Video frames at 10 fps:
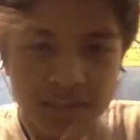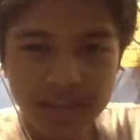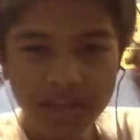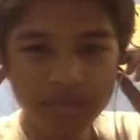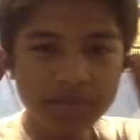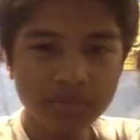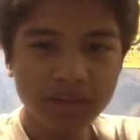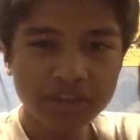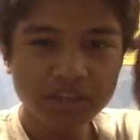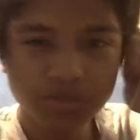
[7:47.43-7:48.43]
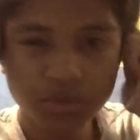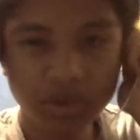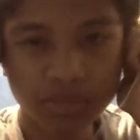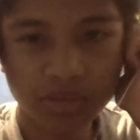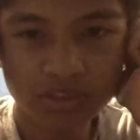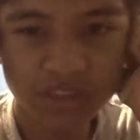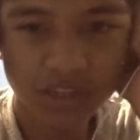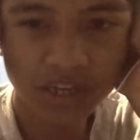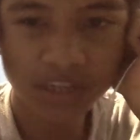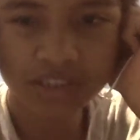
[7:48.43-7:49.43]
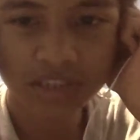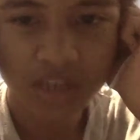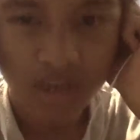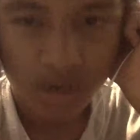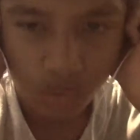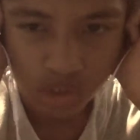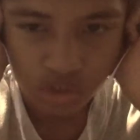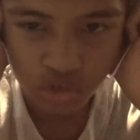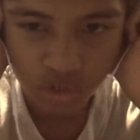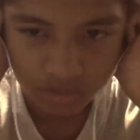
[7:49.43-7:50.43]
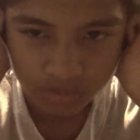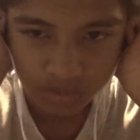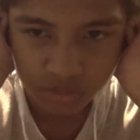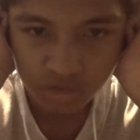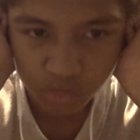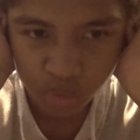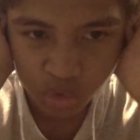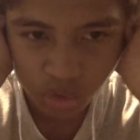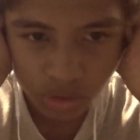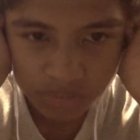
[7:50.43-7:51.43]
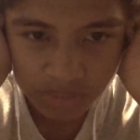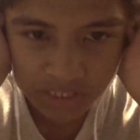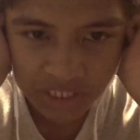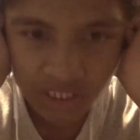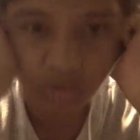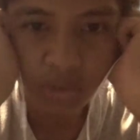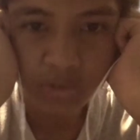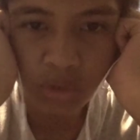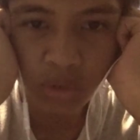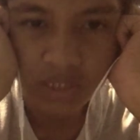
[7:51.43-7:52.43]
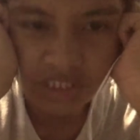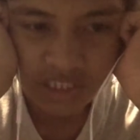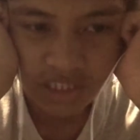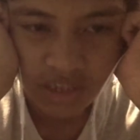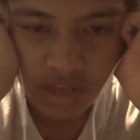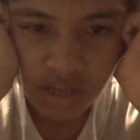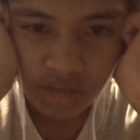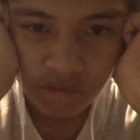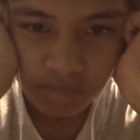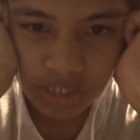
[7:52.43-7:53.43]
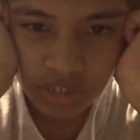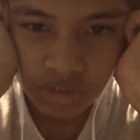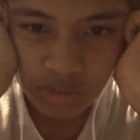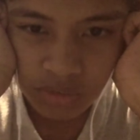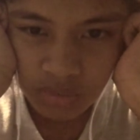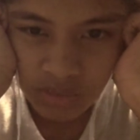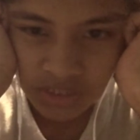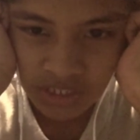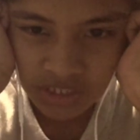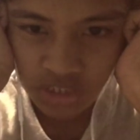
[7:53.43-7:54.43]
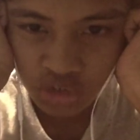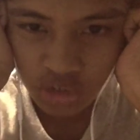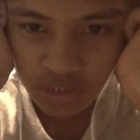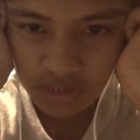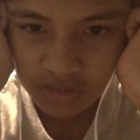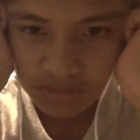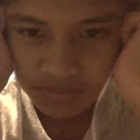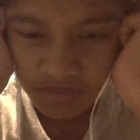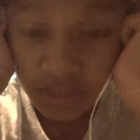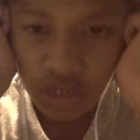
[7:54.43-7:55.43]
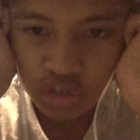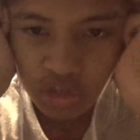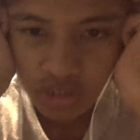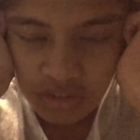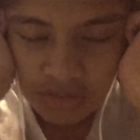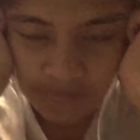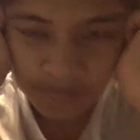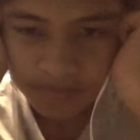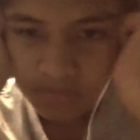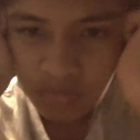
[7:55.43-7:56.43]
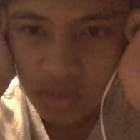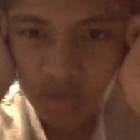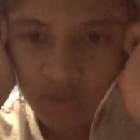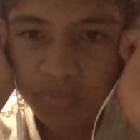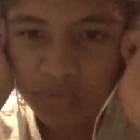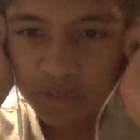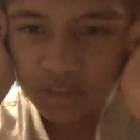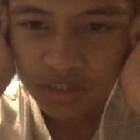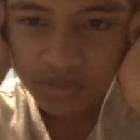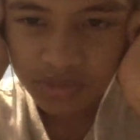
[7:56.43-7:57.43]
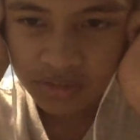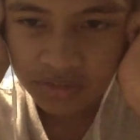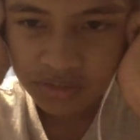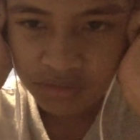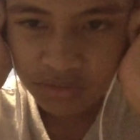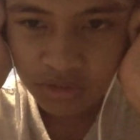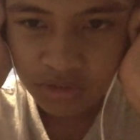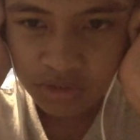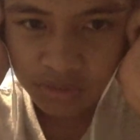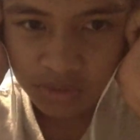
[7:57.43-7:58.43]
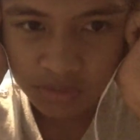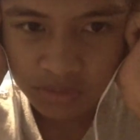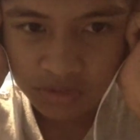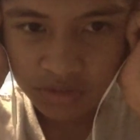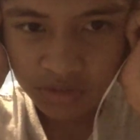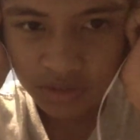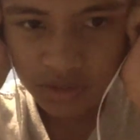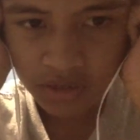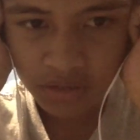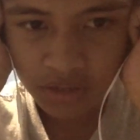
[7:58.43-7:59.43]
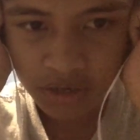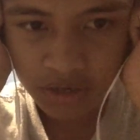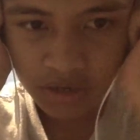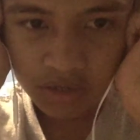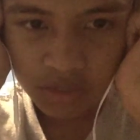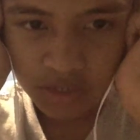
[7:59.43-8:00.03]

Then he made my group do it because he asked what drug my group was doing. Basically, throughout the whole lesson, the remaining groups presented their drugs. My group firstly presented, even though Gibran wasn't there.